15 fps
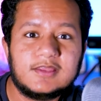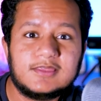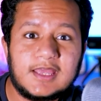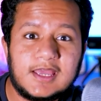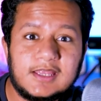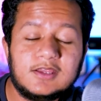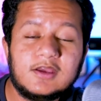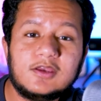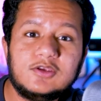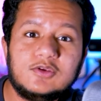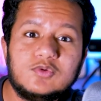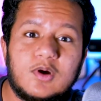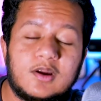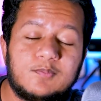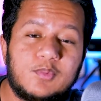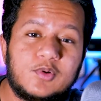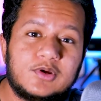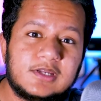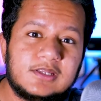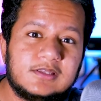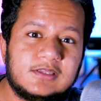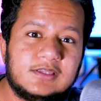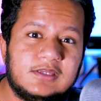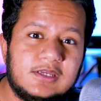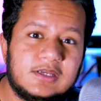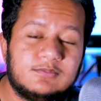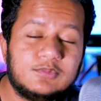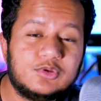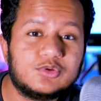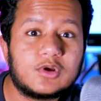then you are put in the
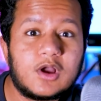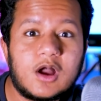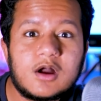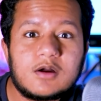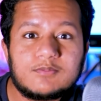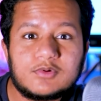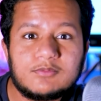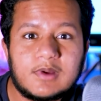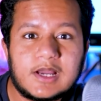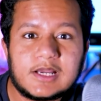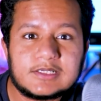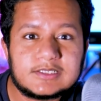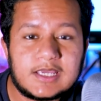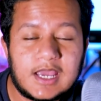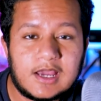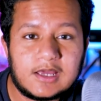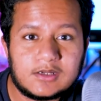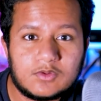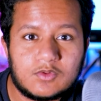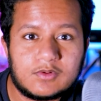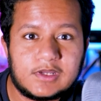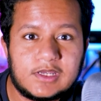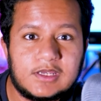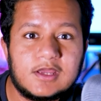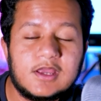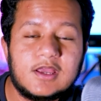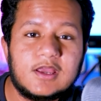immunocompromised category